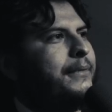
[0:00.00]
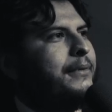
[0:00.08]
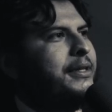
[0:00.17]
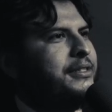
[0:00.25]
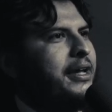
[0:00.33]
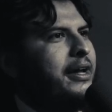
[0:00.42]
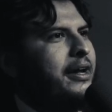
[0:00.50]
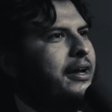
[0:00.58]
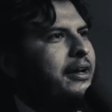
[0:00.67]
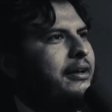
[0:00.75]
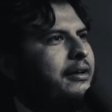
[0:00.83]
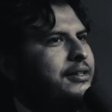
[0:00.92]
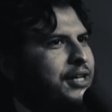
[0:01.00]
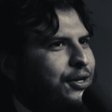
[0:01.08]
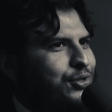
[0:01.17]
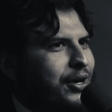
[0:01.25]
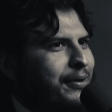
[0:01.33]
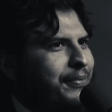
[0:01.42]
it's
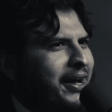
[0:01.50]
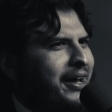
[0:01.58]
AirDrop.